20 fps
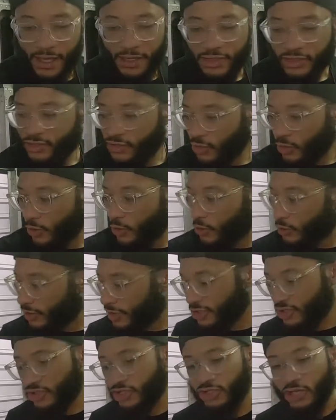So
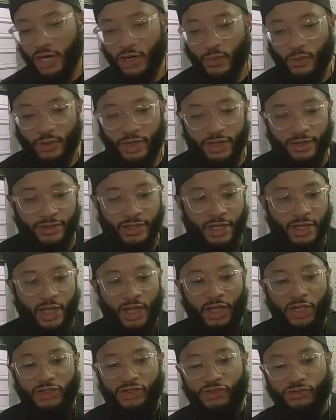let's start with
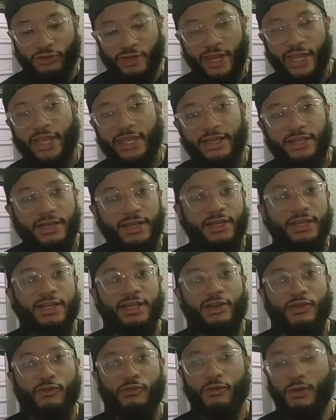drain,
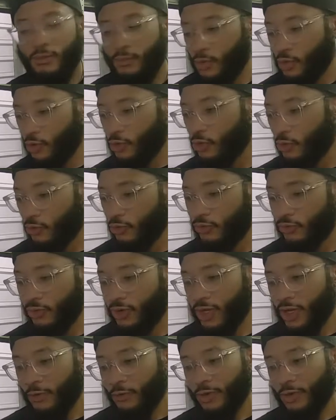remove.